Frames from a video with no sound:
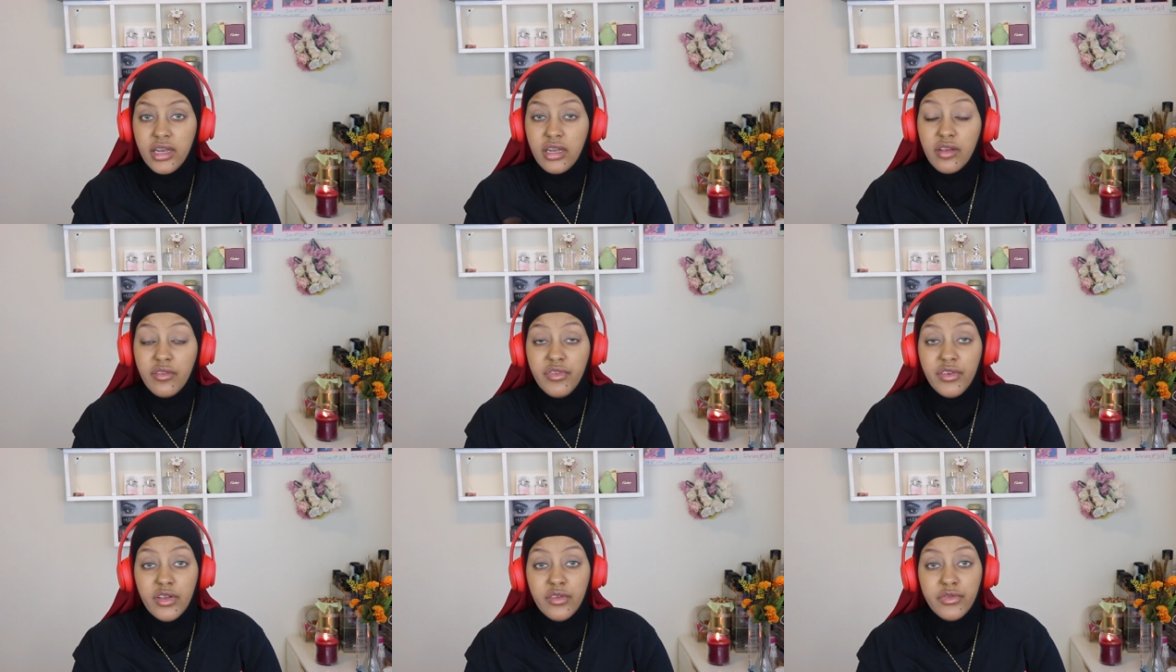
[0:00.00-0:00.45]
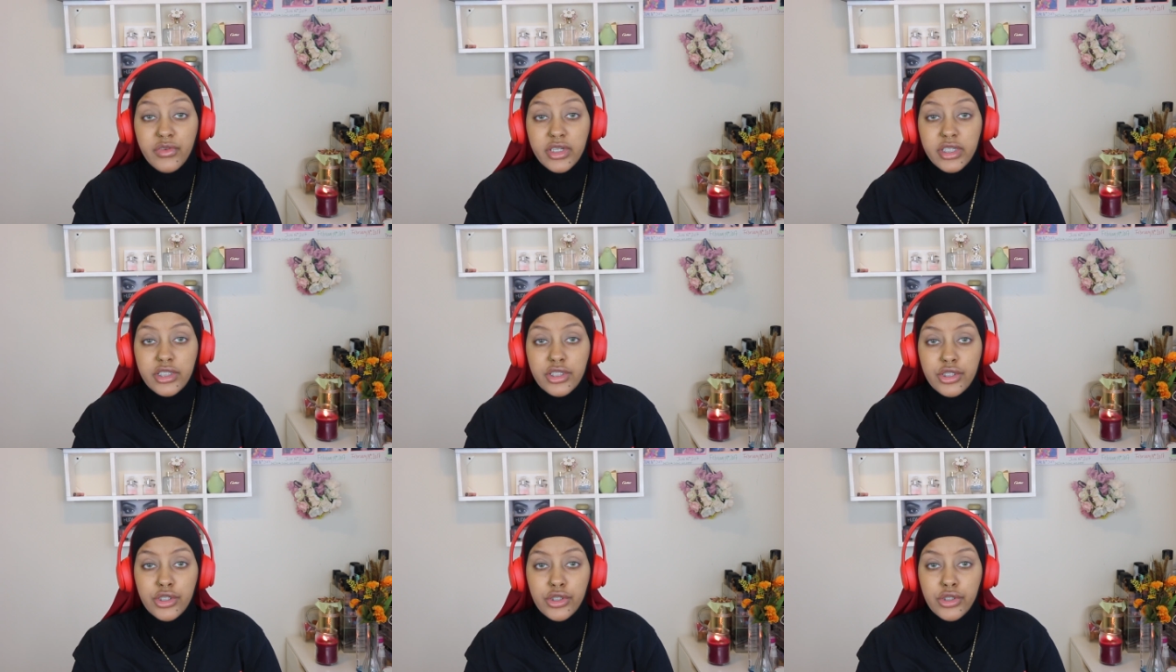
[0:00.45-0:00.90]
And feel
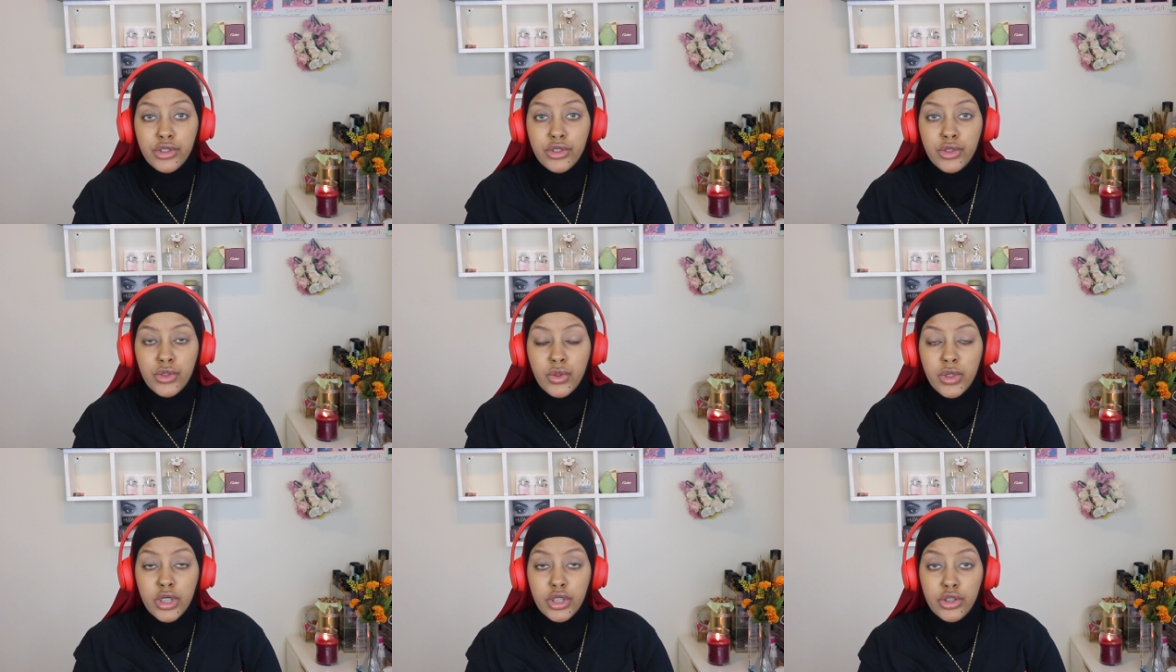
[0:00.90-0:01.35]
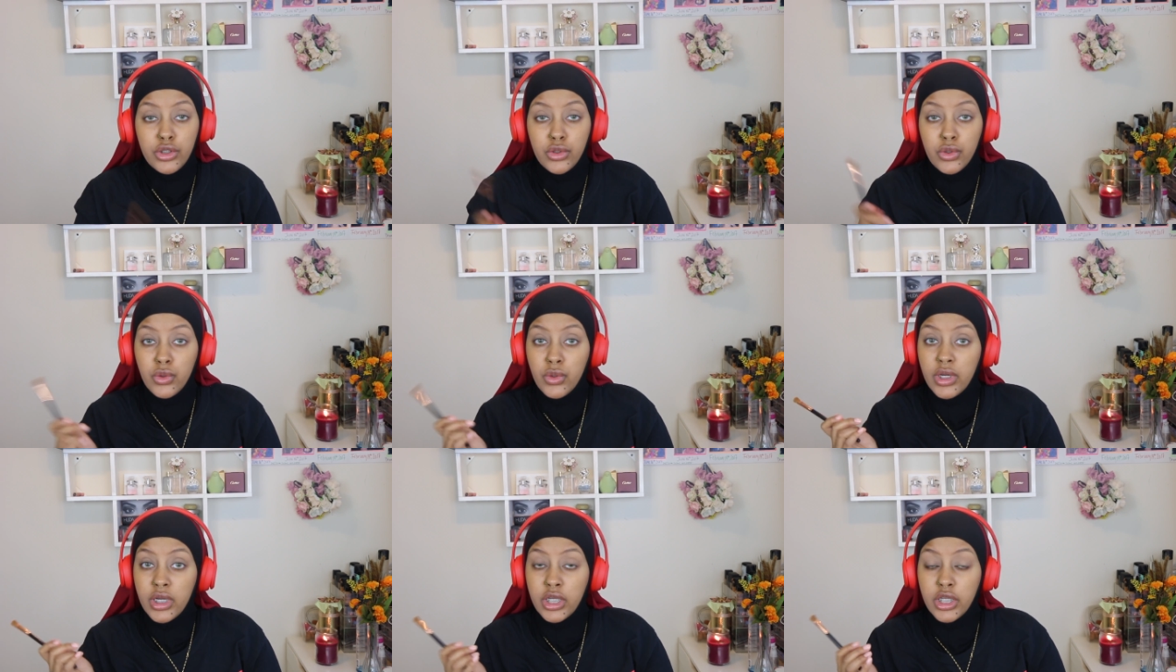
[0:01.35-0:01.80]
free to
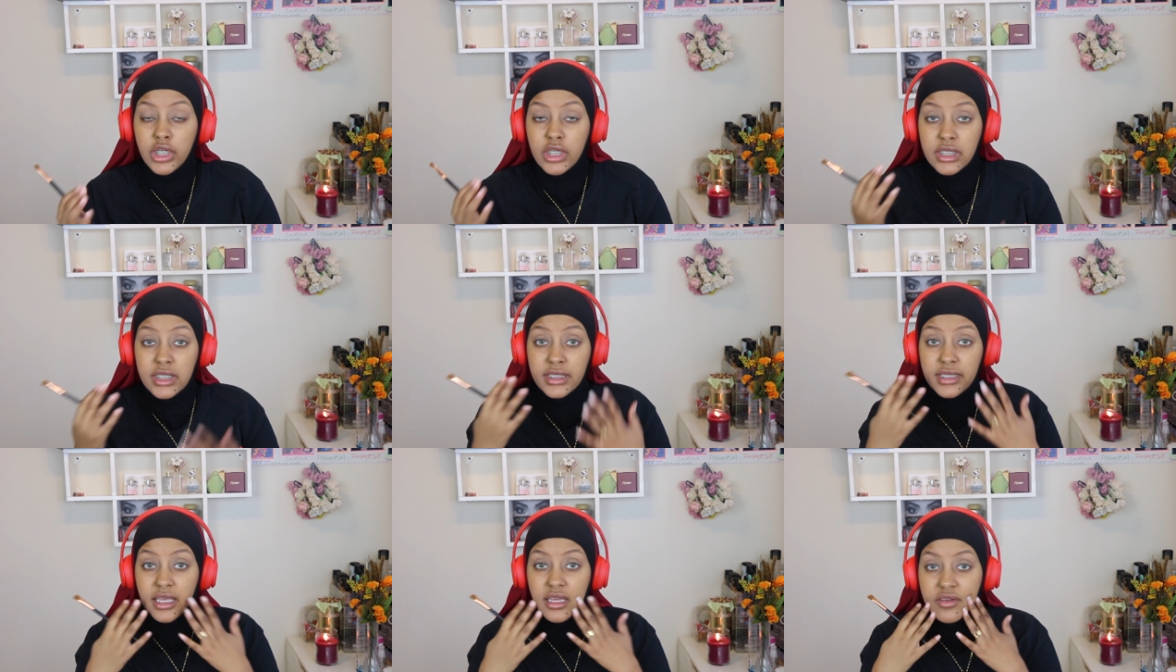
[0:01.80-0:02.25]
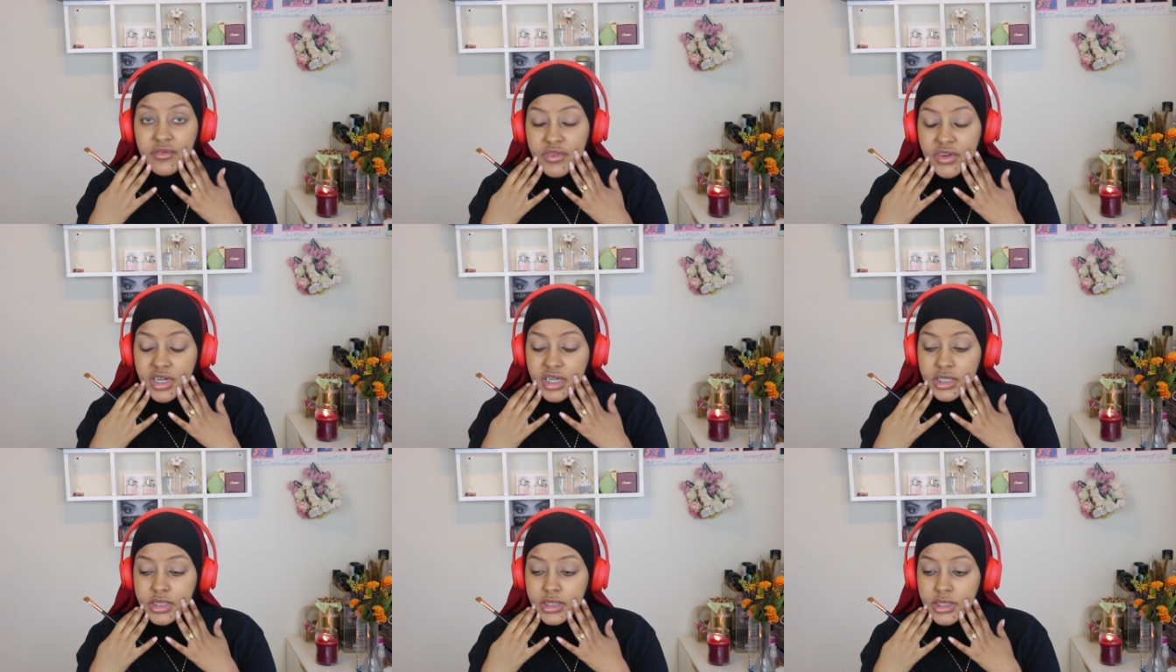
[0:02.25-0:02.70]
do your skin
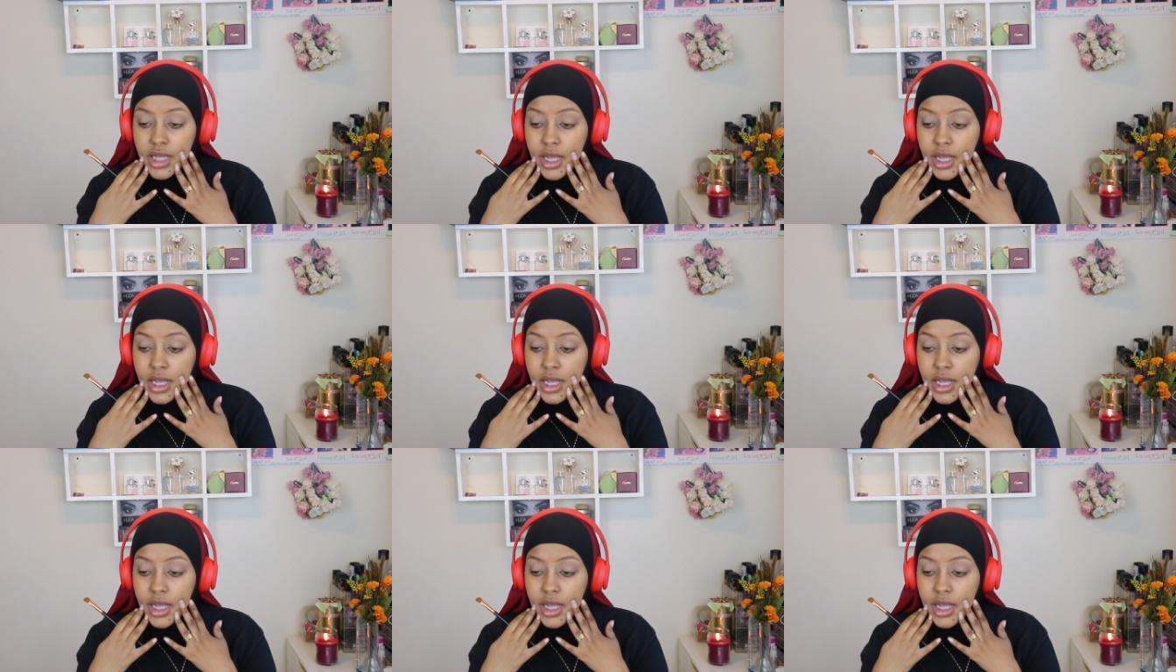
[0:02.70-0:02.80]
first.